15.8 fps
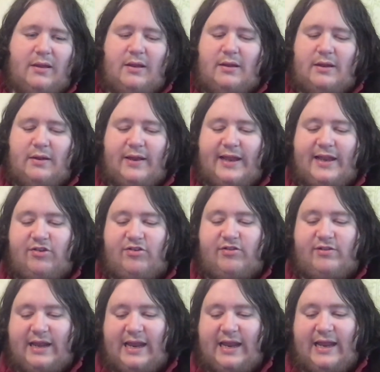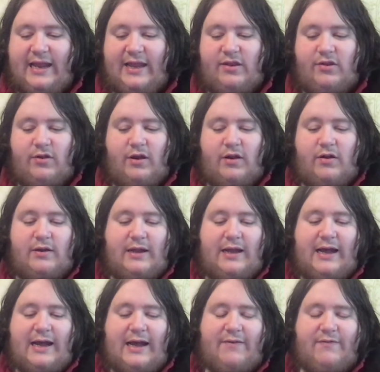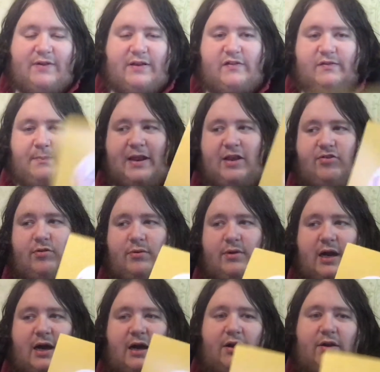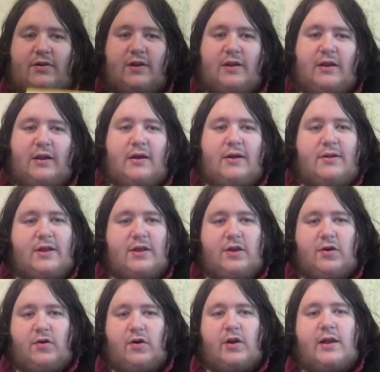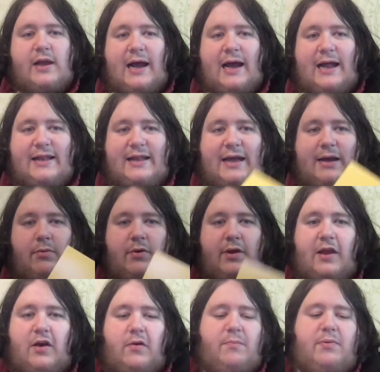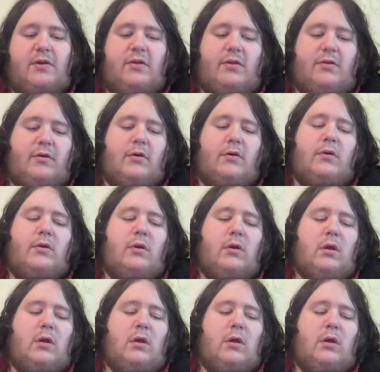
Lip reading: Now each day you are going to have a special card that you look at and that will help you through